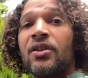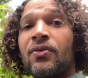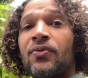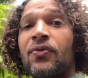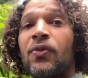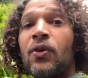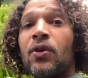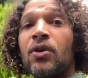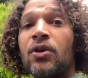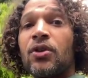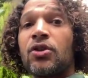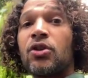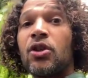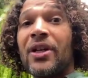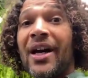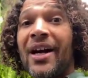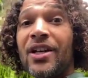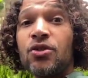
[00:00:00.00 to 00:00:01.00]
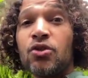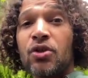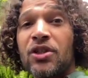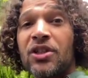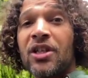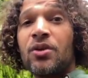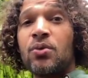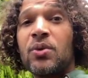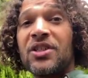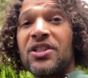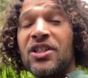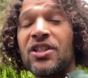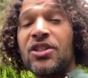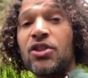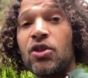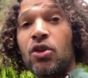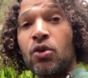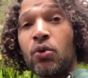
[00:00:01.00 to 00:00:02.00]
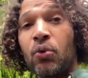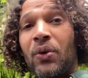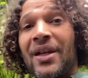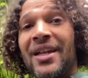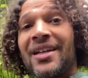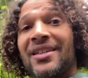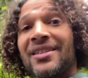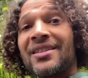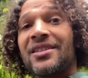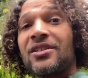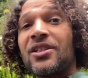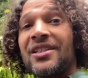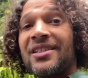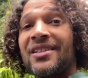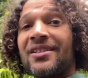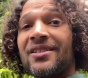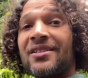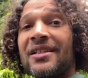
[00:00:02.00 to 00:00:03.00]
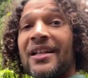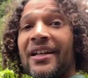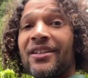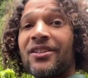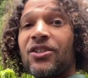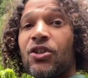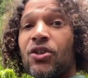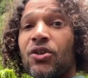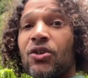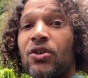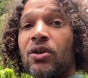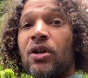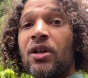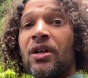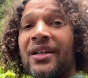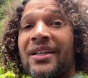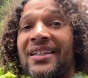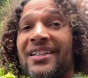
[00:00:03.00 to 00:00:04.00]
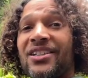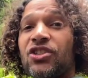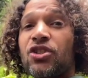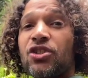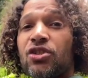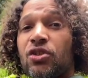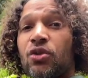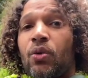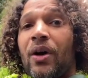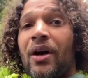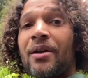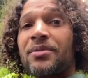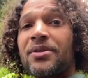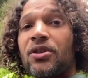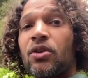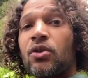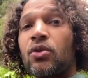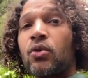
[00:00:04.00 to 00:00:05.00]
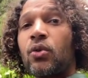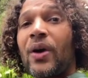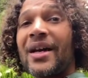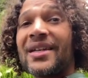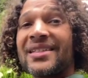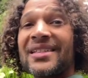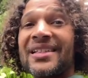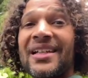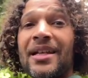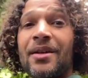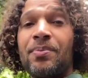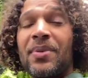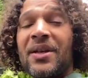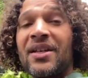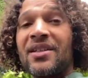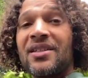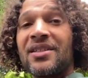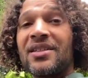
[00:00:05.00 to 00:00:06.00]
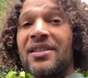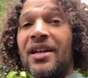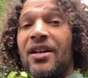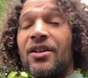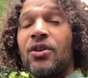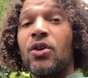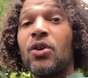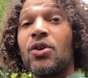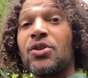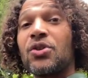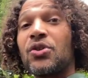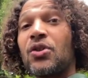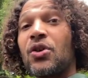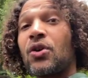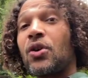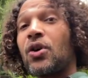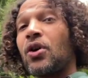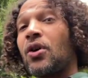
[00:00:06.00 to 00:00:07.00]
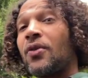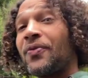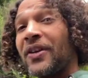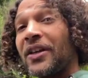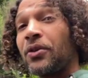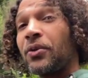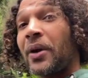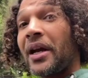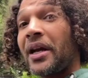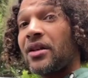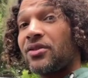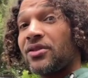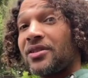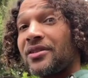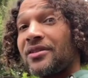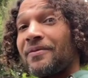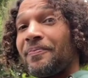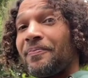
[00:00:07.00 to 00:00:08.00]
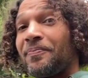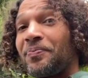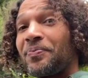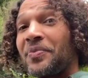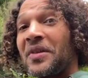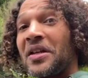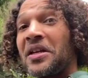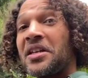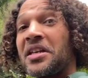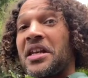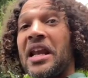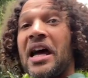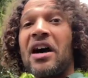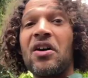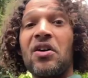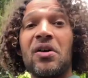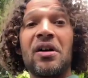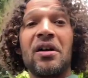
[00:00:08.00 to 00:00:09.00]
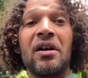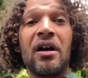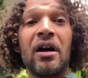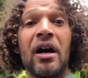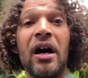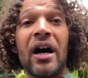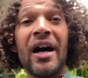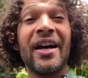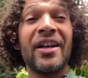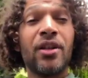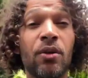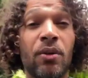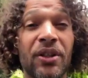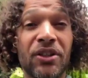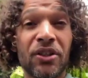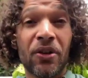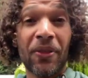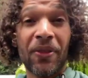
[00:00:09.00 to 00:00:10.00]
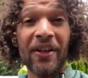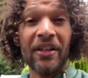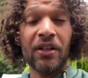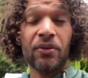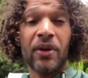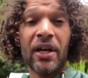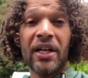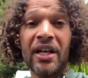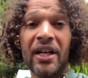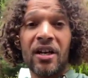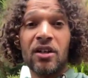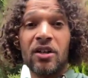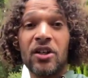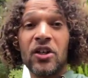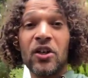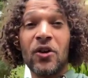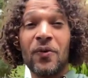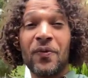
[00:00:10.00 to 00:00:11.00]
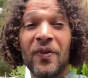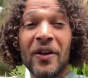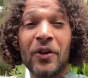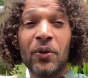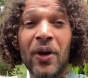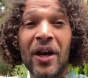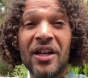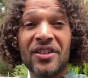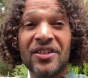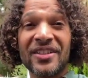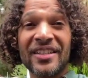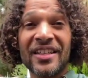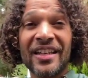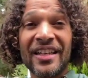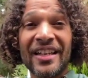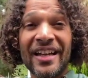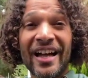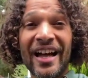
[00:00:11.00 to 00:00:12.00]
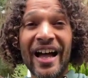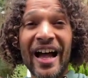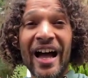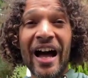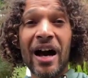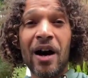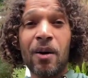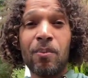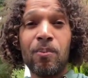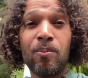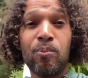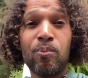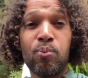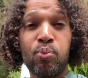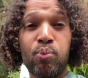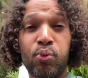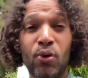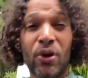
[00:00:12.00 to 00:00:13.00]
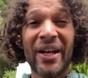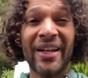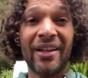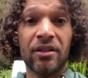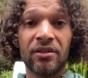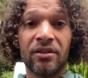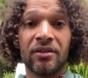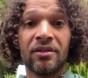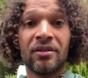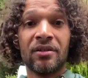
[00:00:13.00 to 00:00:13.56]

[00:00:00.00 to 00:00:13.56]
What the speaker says: for the nitrogen, which is your greens, this is like your kitchen scraps, your grass clippings, and also your coffee grounds. Now, I know what you're thinking right now. Coffee grounds are brown.